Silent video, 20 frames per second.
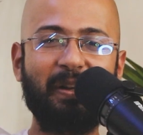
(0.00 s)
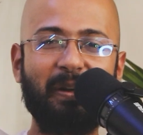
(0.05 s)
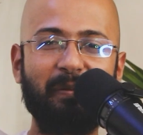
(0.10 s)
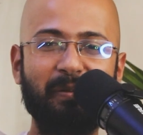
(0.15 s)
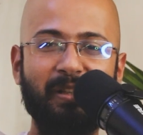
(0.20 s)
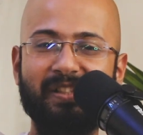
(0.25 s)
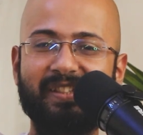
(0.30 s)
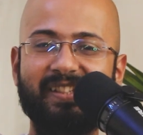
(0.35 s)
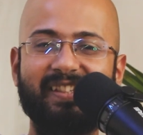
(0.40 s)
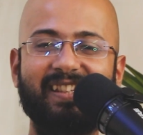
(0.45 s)

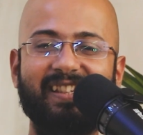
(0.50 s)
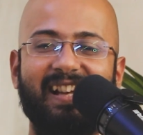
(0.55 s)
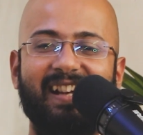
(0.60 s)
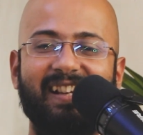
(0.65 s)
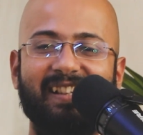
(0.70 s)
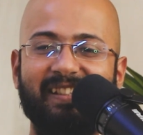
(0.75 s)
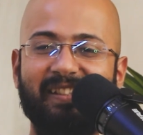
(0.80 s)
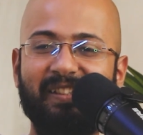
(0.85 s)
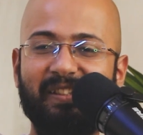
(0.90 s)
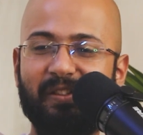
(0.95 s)
Avinash,
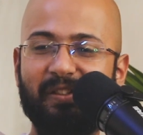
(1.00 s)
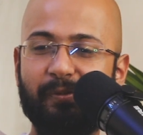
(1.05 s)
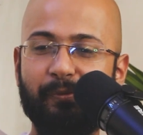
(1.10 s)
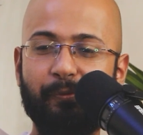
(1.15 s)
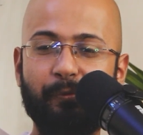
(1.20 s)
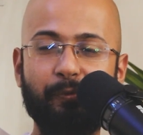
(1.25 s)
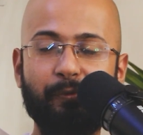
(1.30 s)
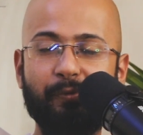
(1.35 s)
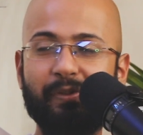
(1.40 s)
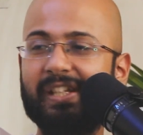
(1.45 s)
I
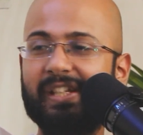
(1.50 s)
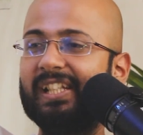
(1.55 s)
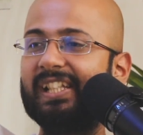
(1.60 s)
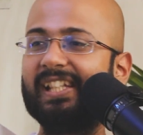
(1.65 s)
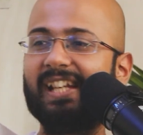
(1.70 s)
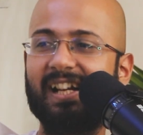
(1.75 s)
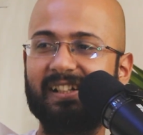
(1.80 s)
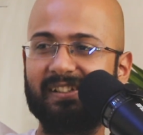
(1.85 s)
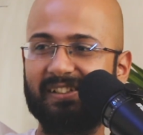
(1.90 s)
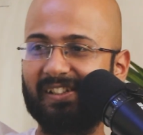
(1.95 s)
really
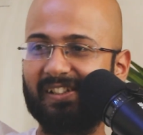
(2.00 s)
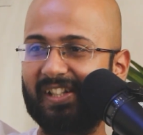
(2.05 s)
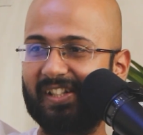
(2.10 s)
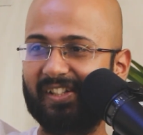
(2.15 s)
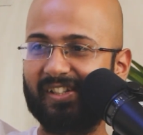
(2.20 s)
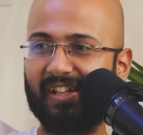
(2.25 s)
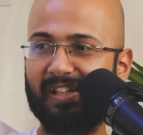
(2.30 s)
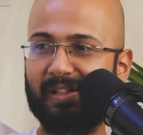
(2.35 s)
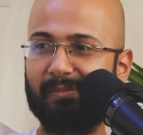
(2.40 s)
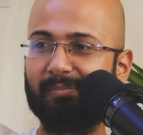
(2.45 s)
had a great
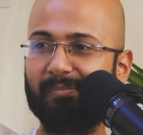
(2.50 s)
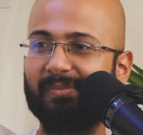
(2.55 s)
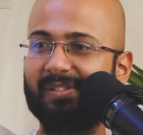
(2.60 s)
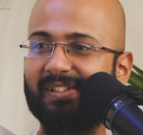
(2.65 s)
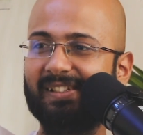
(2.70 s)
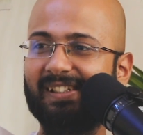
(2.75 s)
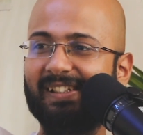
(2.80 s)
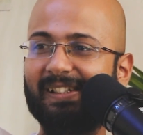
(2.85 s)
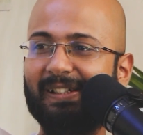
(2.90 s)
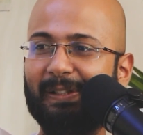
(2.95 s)
time,
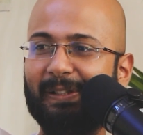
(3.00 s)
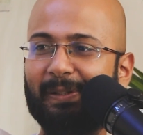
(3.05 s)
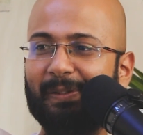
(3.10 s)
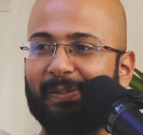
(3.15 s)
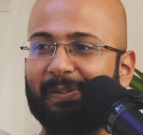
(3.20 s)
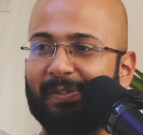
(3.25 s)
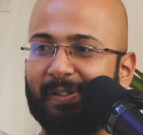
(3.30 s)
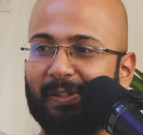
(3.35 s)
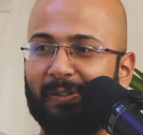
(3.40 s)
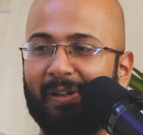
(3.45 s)

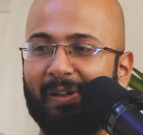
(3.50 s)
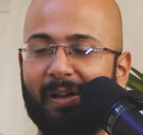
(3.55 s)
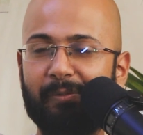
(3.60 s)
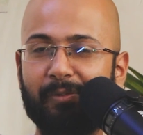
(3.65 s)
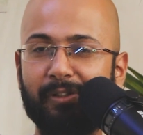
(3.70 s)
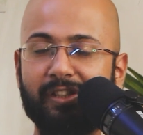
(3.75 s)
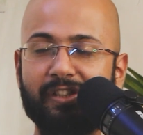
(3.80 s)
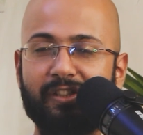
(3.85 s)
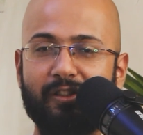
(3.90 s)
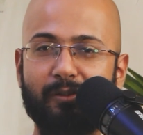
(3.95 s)

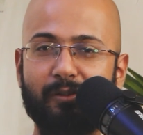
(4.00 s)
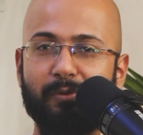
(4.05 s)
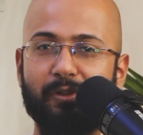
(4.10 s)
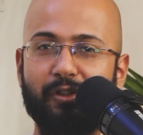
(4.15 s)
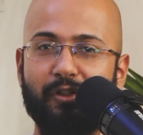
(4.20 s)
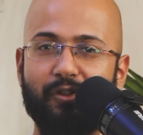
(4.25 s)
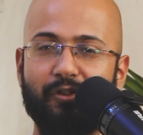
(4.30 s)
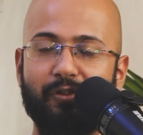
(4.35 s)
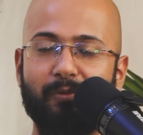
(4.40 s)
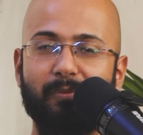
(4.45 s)
having this
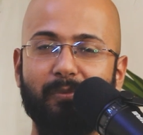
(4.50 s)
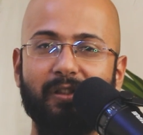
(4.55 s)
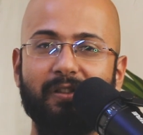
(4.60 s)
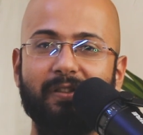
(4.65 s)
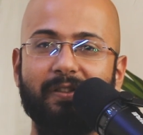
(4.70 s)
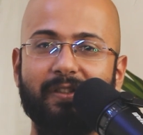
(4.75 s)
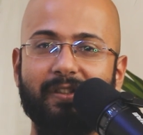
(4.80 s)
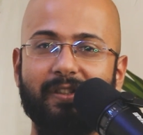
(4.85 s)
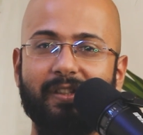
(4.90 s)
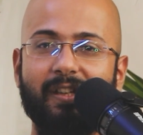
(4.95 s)
conversation
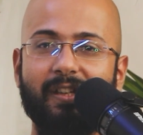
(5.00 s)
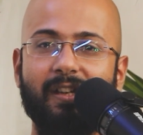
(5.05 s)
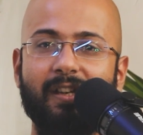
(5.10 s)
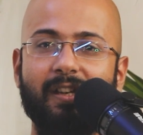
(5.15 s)
because